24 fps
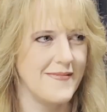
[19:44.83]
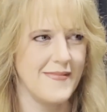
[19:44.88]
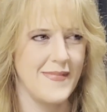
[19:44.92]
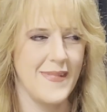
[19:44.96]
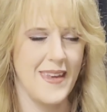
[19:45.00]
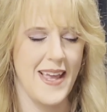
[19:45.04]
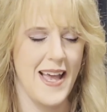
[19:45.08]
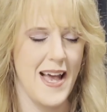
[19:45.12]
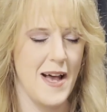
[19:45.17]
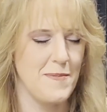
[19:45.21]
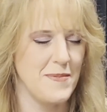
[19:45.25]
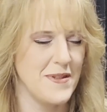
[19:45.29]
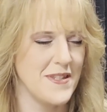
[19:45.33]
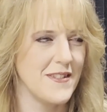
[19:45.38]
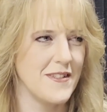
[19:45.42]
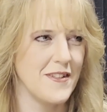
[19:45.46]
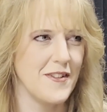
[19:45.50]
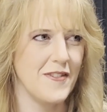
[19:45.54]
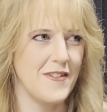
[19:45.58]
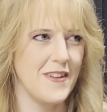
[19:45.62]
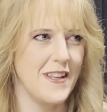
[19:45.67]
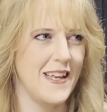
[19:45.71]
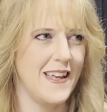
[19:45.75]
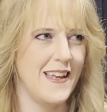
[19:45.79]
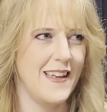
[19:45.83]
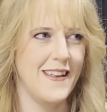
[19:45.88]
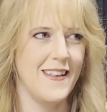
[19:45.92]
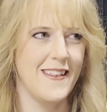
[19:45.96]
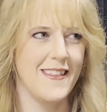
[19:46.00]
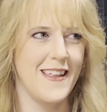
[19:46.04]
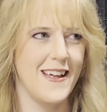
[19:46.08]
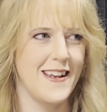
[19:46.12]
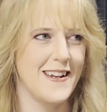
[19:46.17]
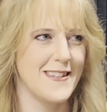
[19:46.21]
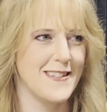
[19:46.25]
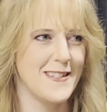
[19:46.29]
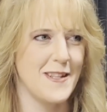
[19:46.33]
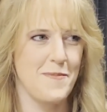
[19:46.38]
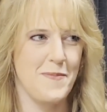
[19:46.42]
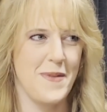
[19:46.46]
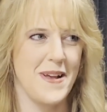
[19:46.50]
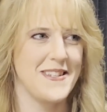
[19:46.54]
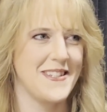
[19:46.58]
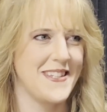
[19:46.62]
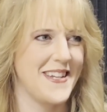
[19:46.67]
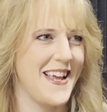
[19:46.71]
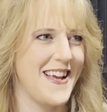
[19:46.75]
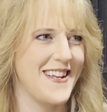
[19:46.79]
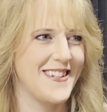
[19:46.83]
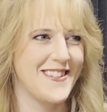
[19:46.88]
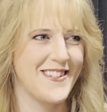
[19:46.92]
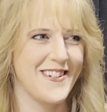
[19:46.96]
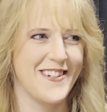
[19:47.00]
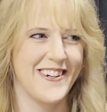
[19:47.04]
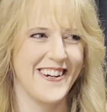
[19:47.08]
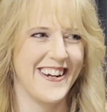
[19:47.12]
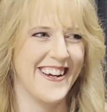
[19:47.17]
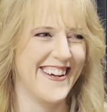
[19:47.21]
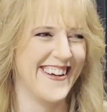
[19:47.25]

Absolutely. That is the best answer.